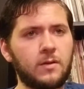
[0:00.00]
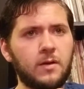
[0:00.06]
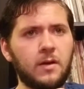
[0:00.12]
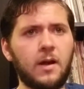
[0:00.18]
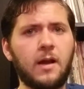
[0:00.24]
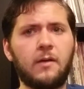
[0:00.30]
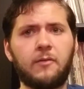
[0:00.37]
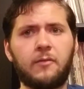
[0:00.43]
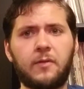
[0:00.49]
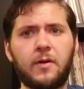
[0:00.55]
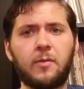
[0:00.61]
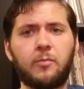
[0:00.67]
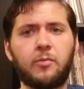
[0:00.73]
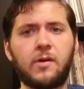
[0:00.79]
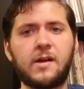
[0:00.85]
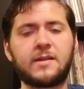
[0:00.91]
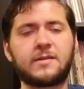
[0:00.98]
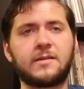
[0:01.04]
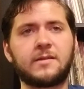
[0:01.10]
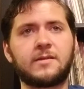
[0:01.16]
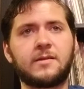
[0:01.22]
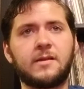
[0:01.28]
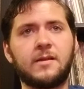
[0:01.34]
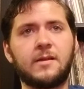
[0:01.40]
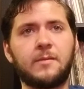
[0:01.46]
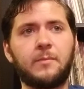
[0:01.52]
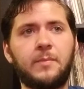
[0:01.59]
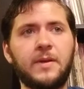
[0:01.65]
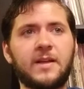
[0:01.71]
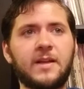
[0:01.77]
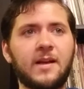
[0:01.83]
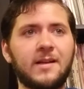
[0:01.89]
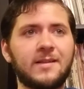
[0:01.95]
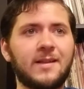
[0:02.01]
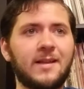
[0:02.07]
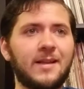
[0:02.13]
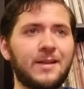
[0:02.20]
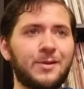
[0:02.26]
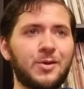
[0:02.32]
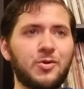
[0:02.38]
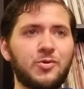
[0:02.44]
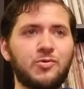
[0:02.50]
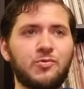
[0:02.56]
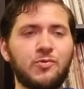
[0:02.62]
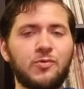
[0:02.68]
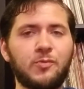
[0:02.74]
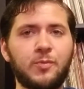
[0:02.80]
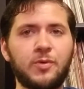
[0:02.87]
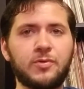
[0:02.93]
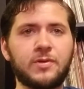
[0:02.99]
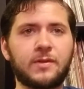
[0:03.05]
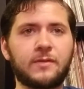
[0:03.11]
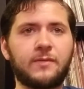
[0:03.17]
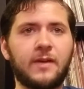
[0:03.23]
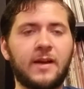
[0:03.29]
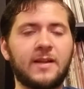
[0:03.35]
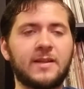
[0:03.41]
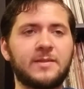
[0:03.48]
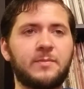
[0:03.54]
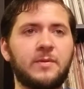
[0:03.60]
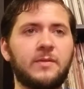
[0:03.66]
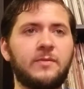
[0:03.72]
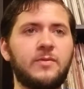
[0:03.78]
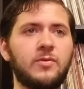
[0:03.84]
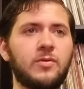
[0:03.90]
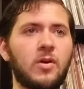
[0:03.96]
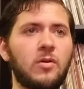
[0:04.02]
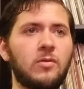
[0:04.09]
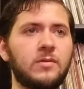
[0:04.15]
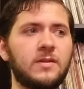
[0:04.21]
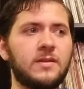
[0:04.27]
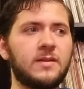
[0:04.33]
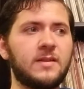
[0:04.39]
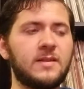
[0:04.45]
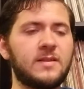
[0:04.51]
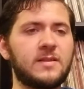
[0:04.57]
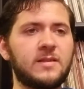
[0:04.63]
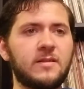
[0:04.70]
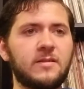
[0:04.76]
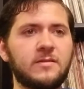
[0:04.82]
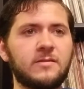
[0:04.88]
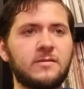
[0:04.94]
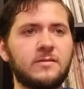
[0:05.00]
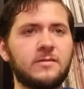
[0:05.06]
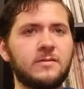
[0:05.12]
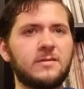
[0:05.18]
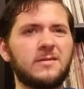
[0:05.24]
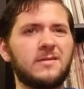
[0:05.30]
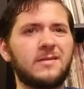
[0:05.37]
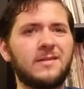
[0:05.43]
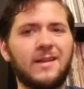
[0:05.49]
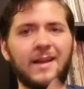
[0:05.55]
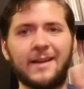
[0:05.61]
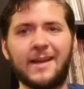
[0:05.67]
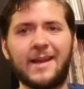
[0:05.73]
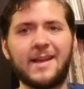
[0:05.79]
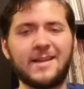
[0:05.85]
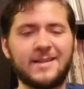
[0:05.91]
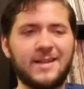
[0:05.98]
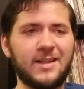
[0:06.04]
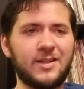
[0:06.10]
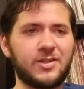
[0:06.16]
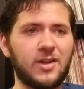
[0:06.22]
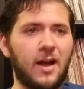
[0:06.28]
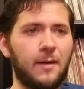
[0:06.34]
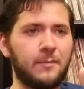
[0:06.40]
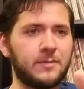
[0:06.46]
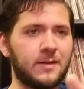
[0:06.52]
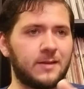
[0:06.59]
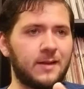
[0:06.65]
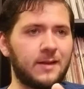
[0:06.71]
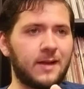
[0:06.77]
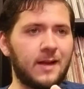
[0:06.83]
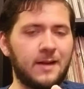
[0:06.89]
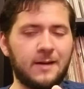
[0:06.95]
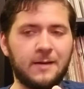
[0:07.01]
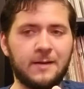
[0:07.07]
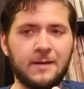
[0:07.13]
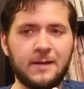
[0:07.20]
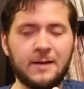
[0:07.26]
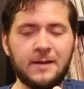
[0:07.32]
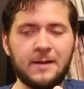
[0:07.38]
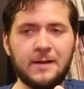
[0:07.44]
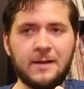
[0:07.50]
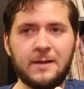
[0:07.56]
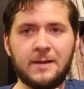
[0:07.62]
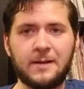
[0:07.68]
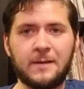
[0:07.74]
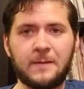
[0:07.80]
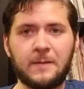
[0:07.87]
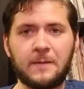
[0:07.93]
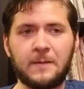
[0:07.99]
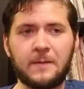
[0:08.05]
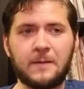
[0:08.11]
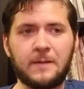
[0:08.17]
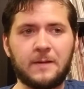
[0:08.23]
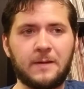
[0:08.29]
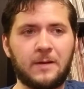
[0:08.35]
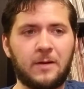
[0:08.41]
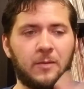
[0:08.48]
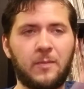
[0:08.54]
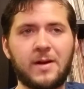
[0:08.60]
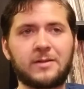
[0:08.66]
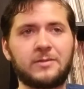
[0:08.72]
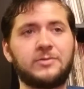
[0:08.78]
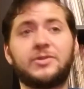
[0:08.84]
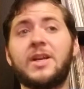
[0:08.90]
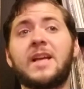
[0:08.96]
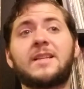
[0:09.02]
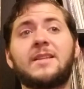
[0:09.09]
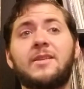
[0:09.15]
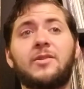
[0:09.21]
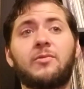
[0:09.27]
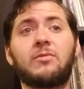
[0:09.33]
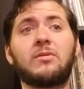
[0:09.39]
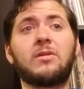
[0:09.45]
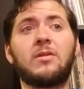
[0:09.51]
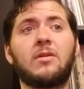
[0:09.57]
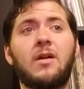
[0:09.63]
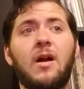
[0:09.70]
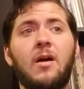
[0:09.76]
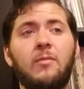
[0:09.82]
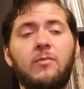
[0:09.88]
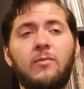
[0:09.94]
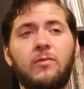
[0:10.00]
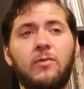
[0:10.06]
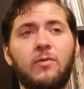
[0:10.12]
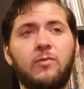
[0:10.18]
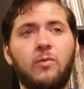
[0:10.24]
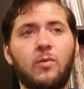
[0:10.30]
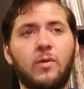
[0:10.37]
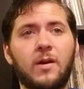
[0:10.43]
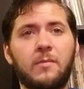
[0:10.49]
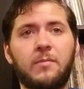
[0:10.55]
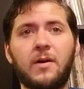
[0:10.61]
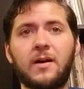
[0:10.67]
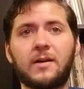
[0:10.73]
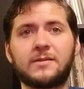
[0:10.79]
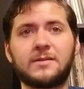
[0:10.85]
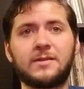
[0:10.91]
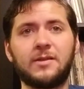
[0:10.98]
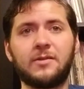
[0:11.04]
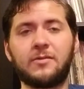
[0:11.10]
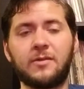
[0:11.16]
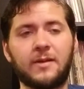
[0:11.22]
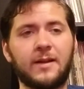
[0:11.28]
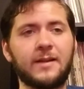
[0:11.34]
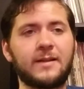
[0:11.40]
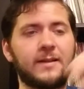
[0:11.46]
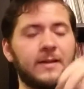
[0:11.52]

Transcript: they have fair prices because I think they're true music fans. But if you go to these certain like antique shops, like they got a, you know, Michael Jackson Thriller album for $40, you can get